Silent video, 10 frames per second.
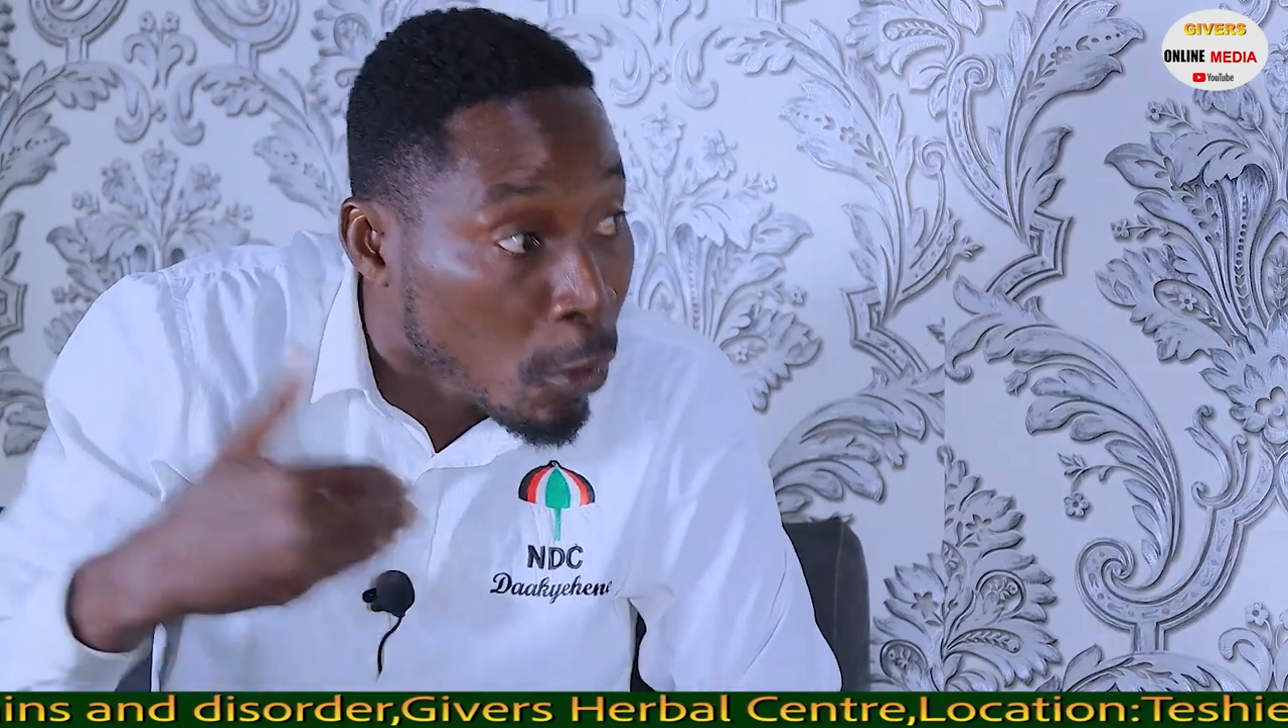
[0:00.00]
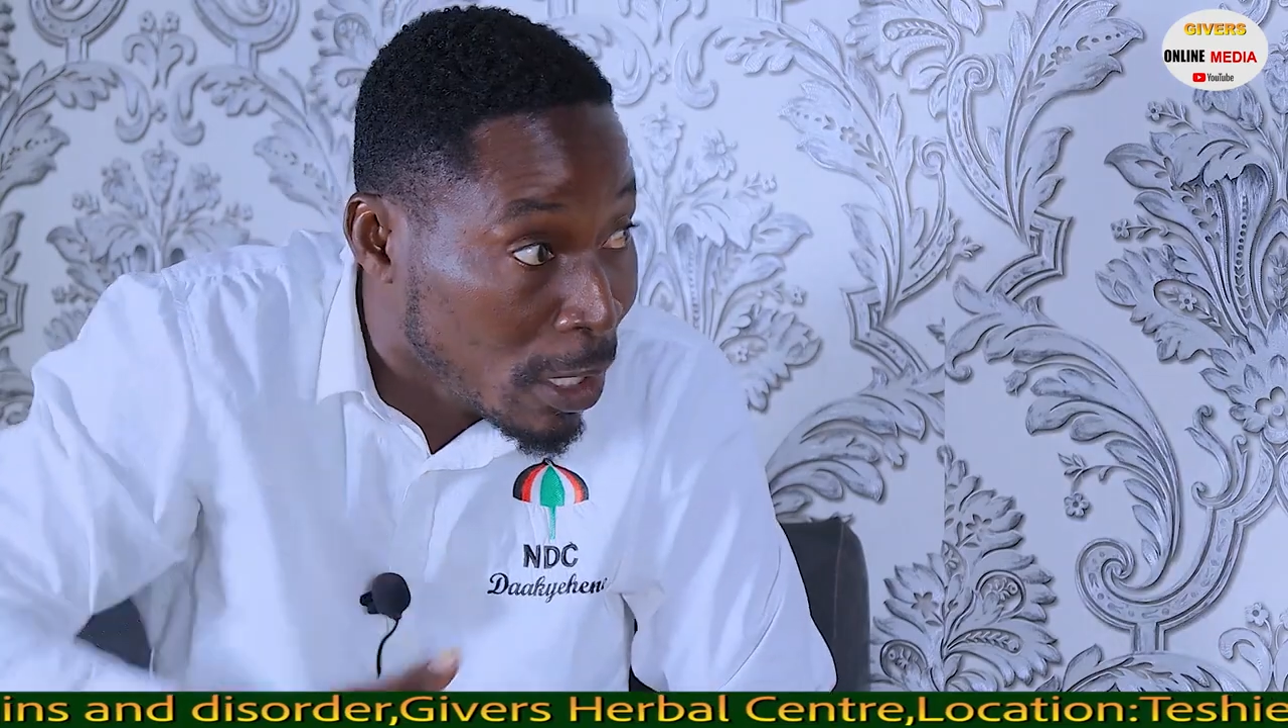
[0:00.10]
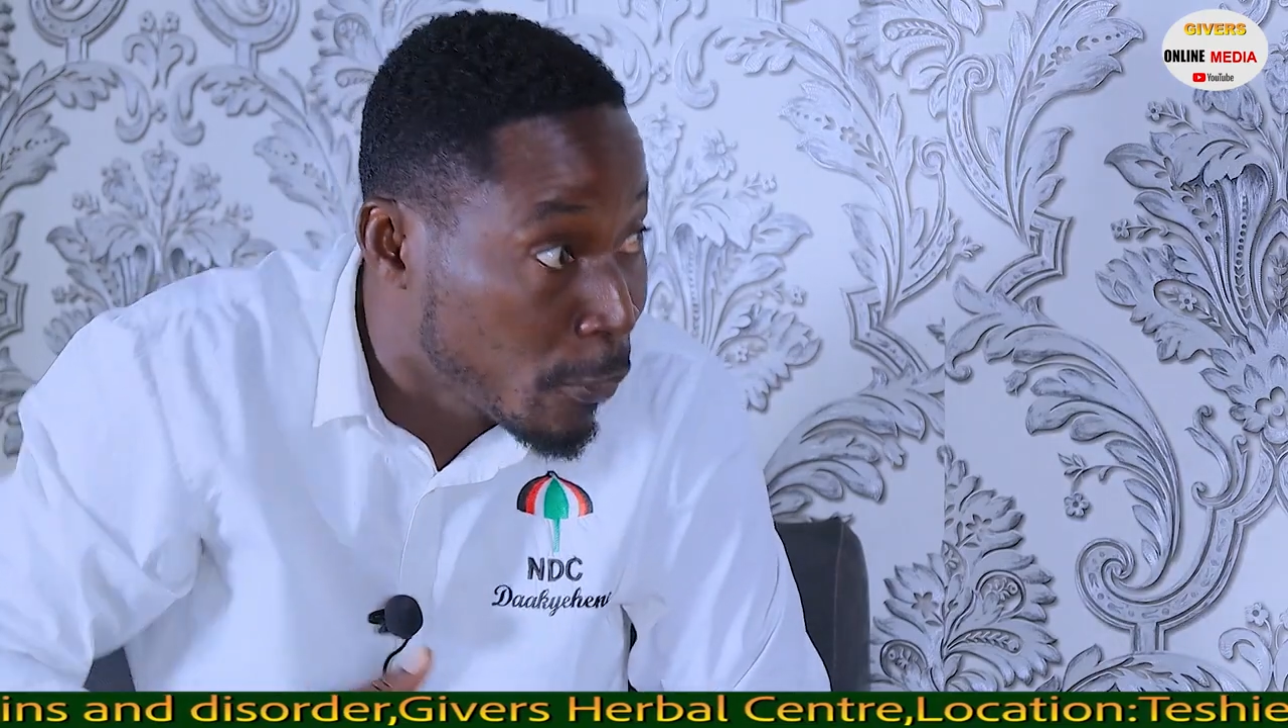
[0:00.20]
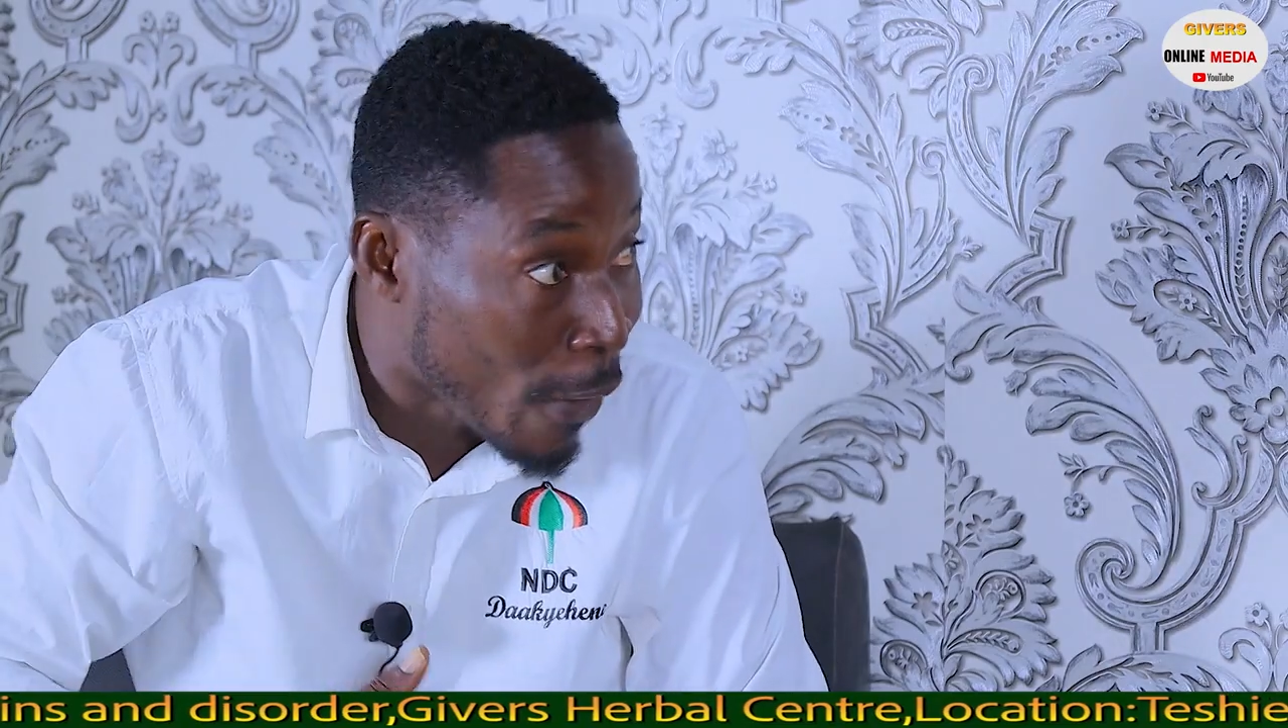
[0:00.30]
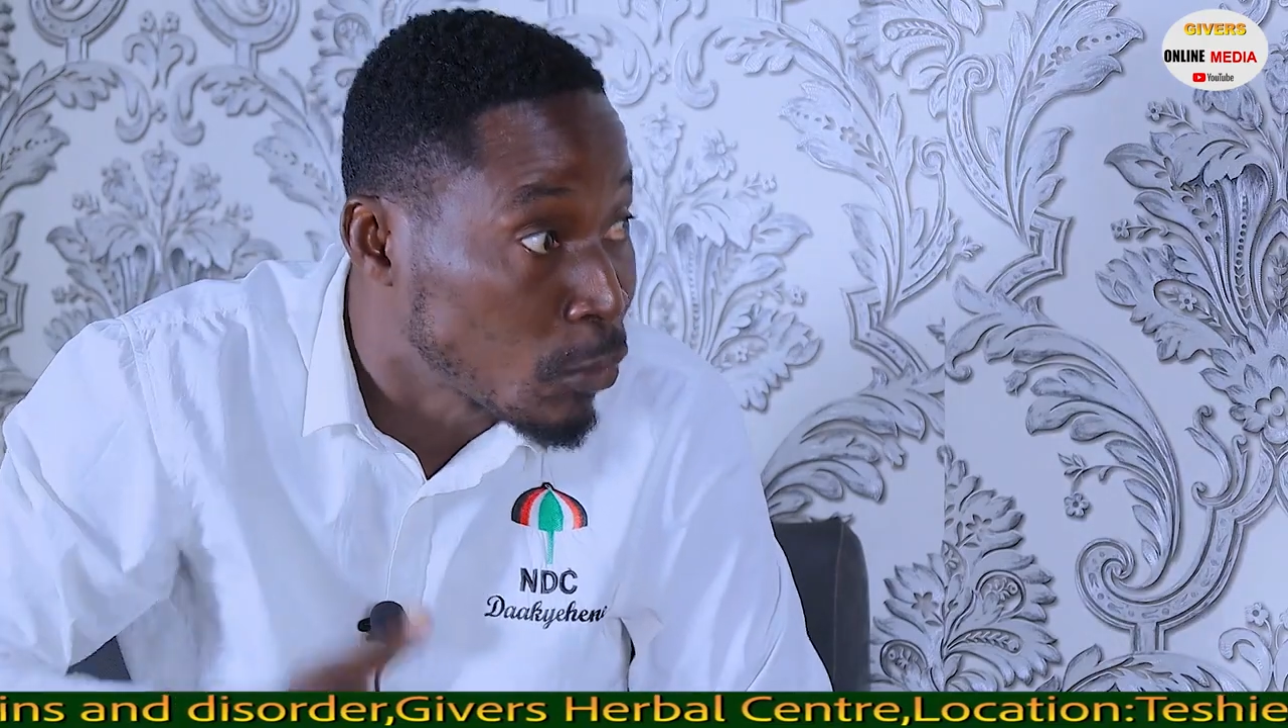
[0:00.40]

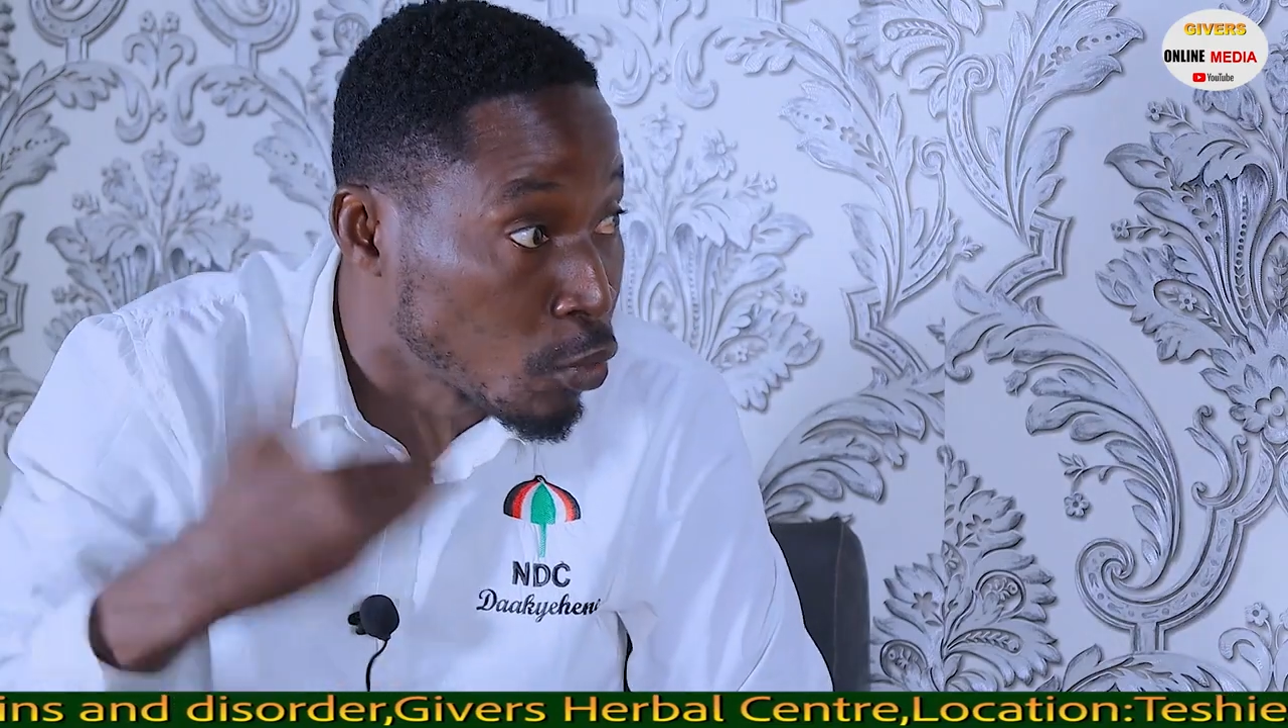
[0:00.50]
qualified